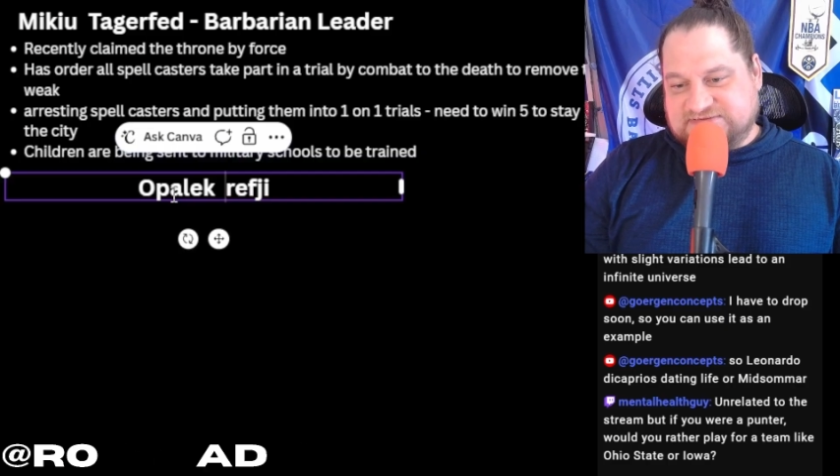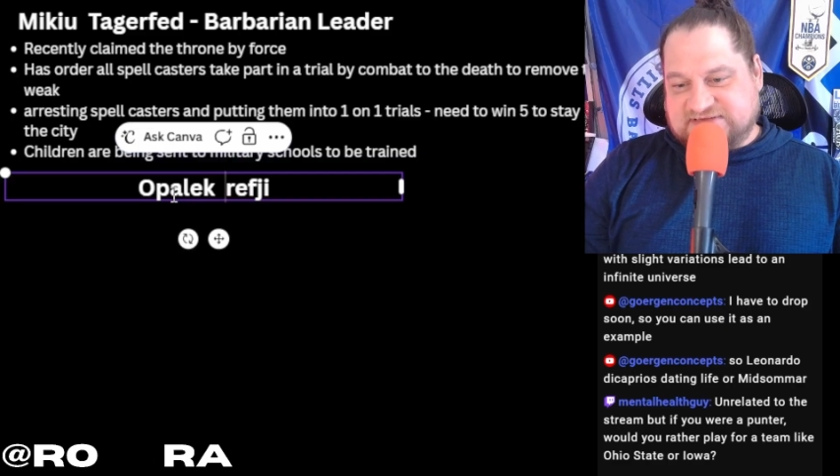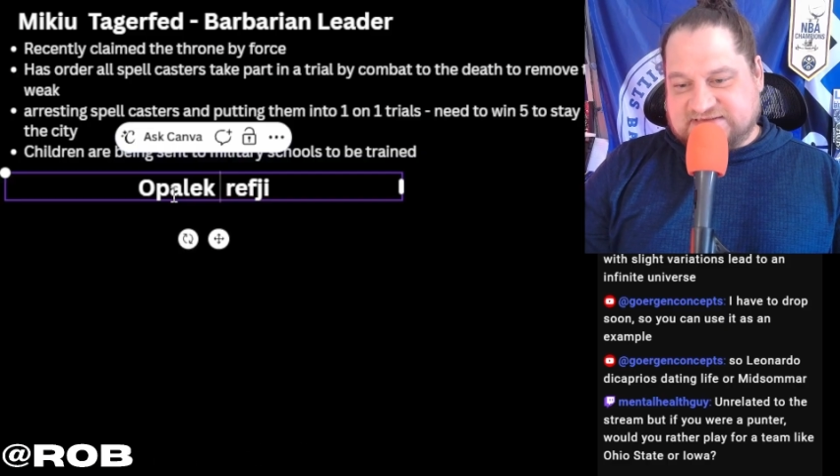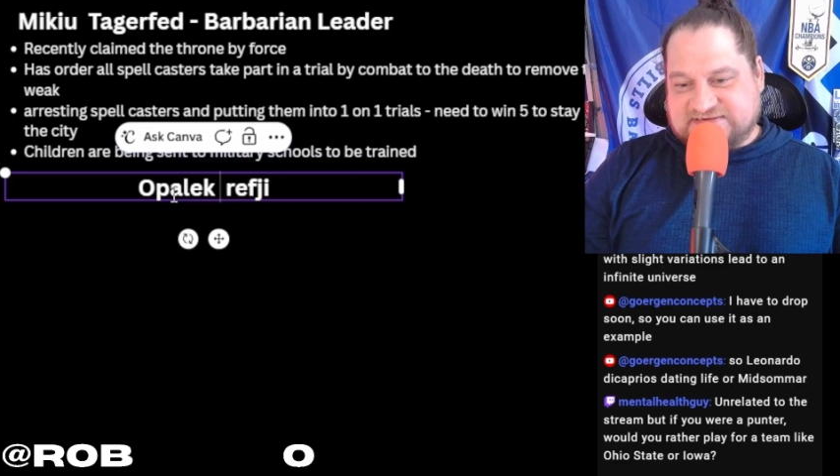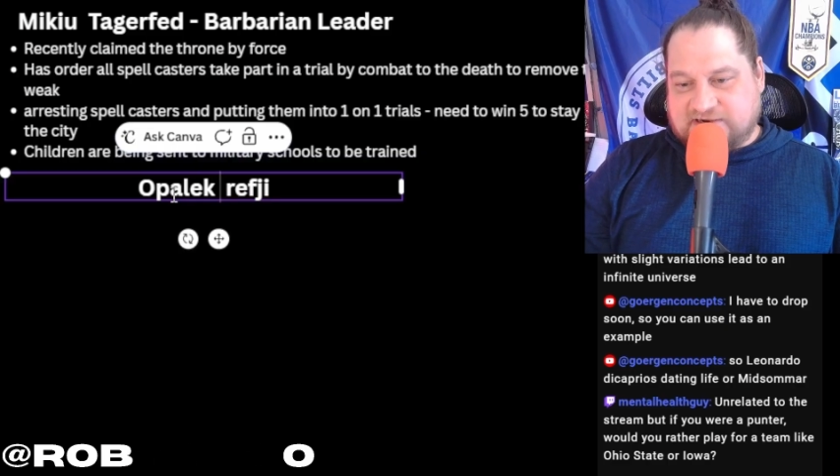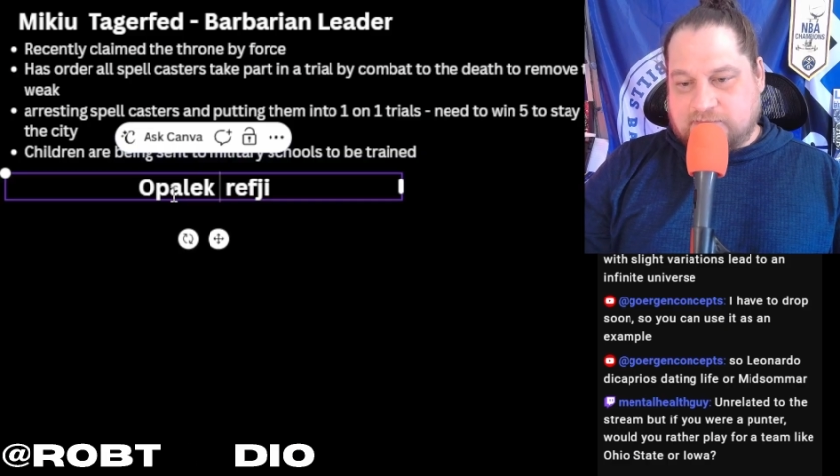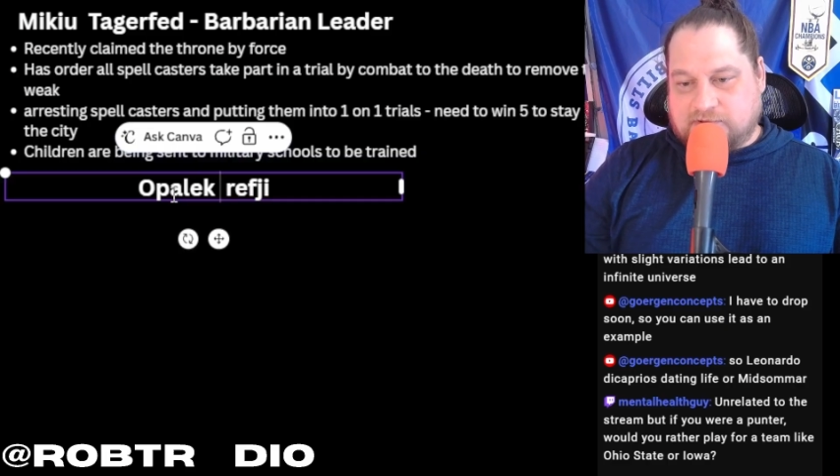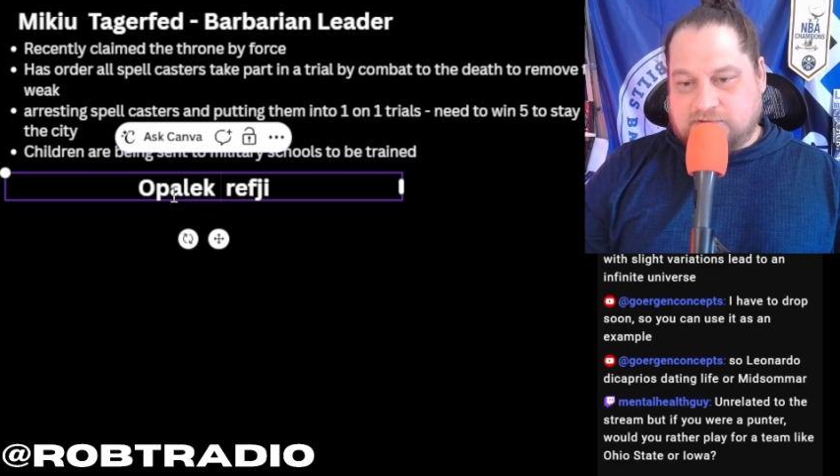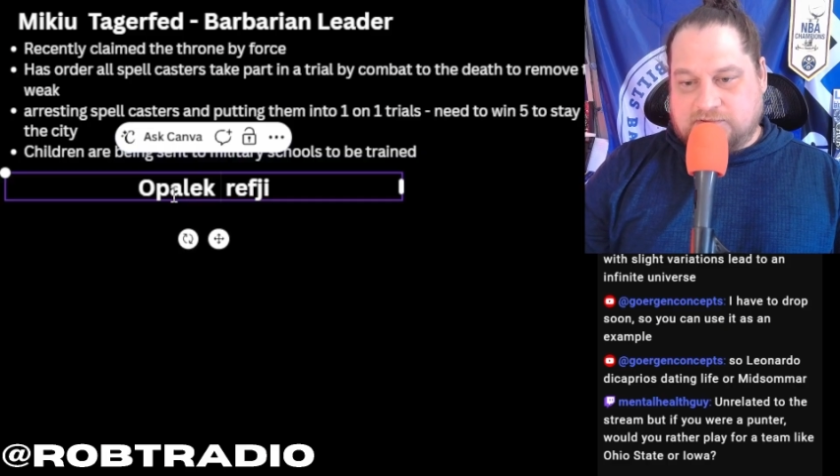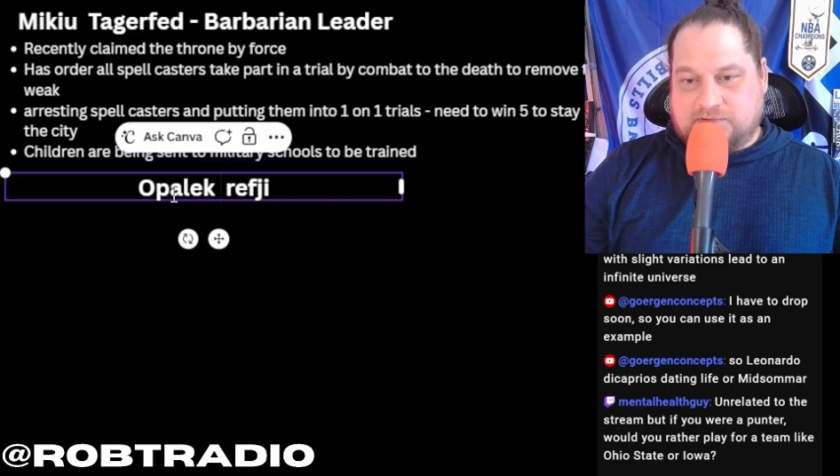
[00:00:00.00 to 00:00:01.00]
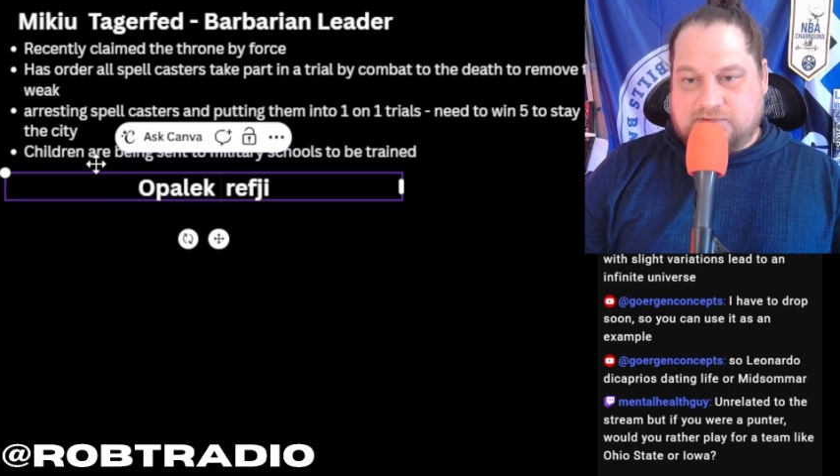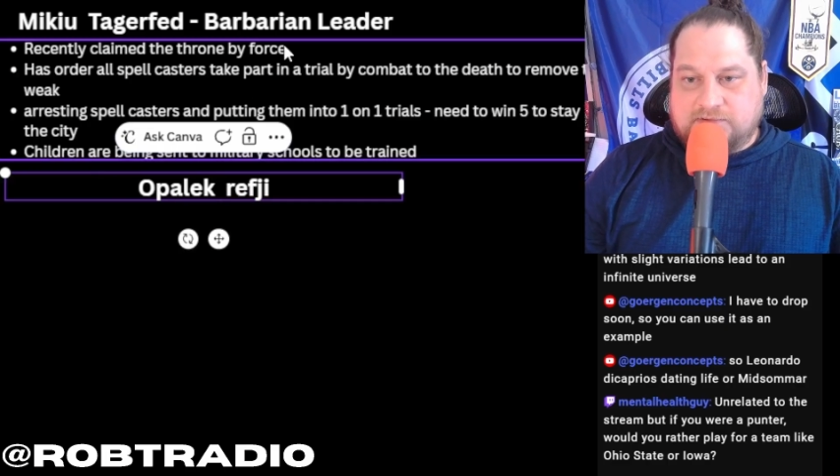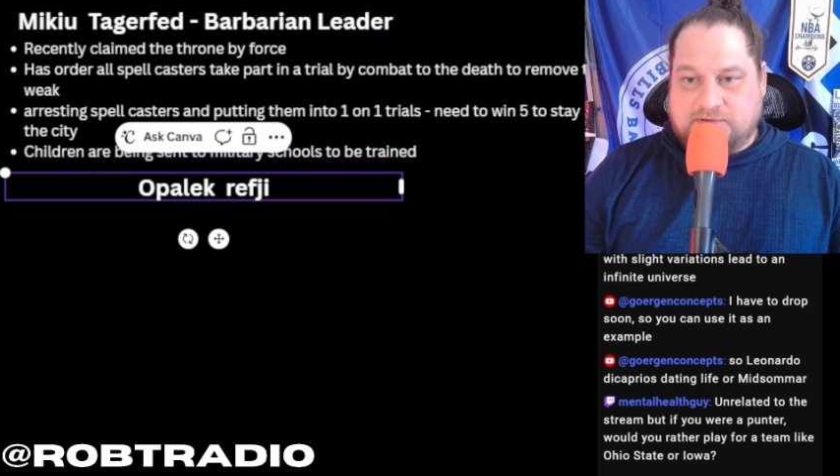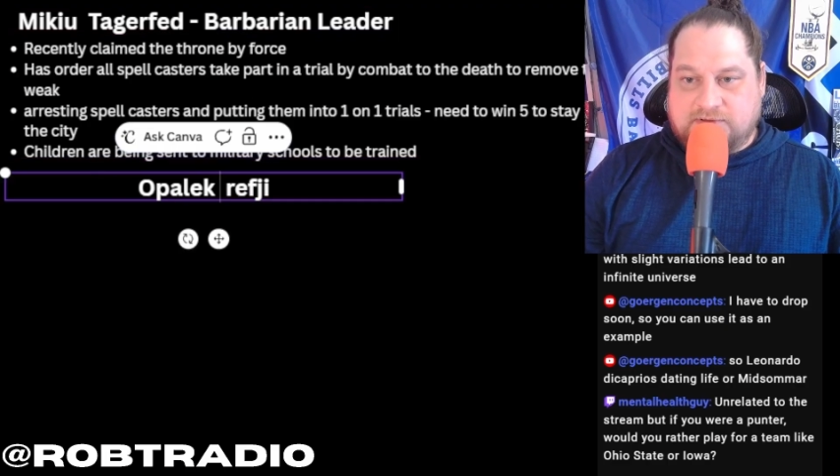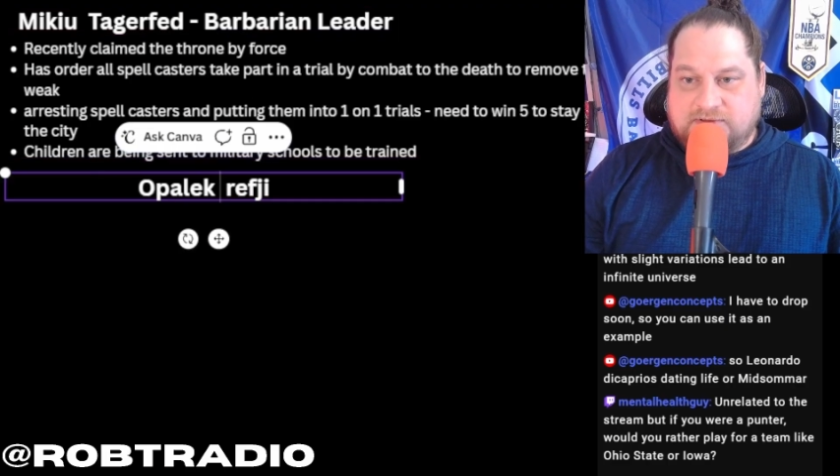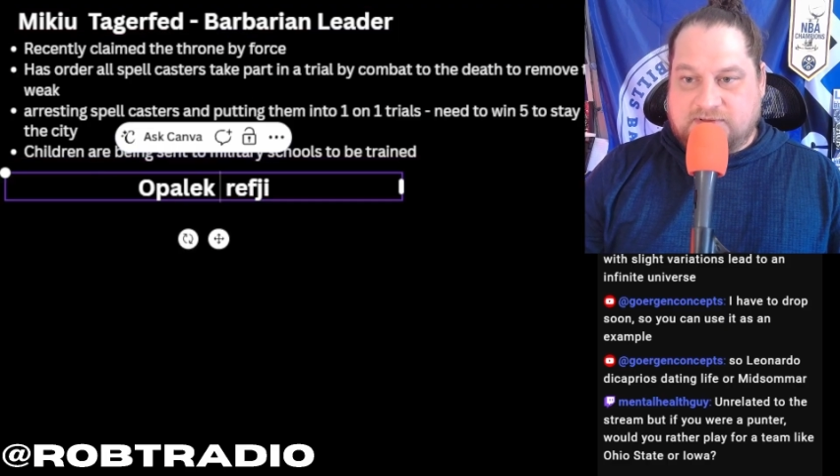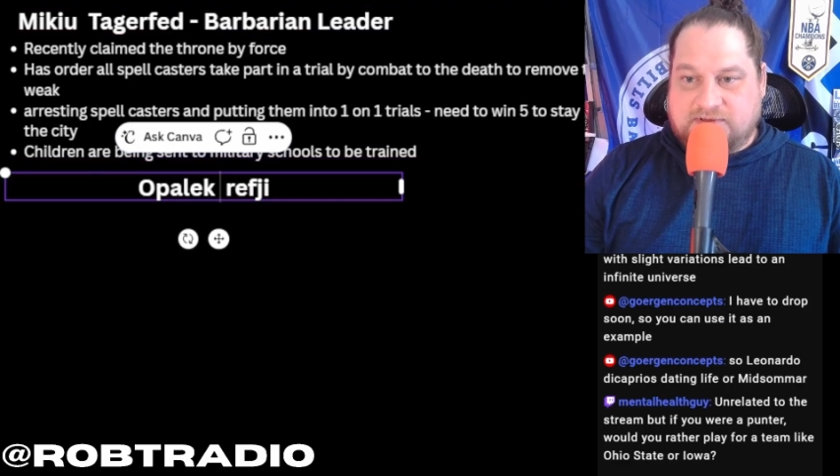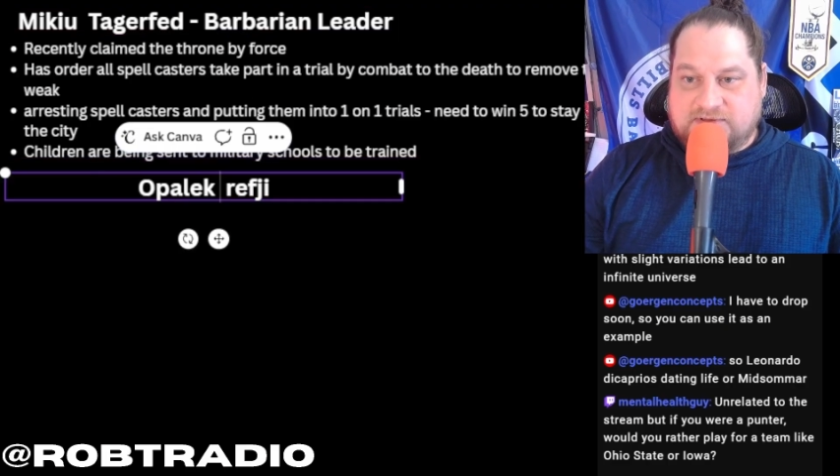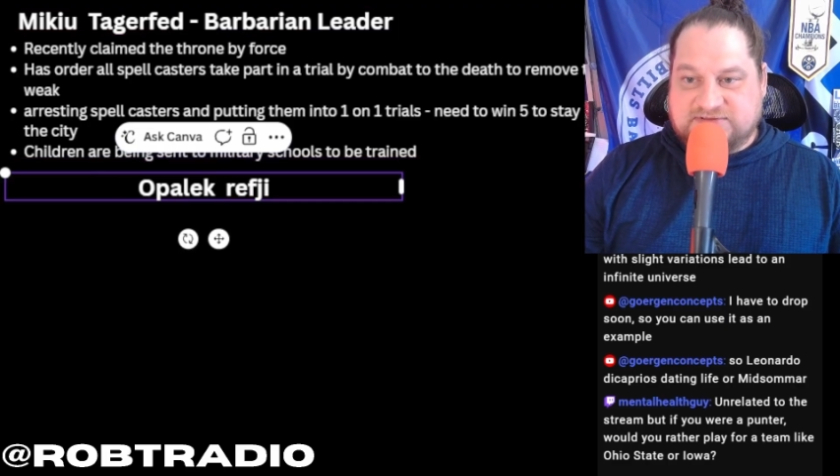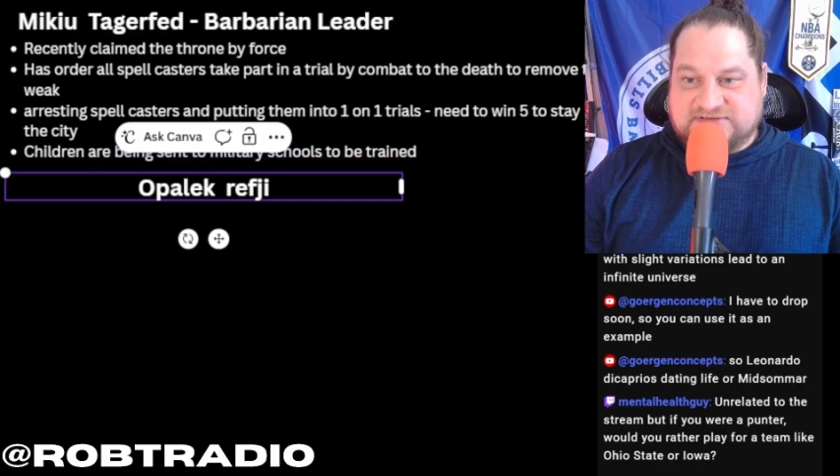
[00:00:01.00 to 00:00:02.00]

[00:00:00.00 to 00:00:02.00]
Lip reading: not terrible. Let's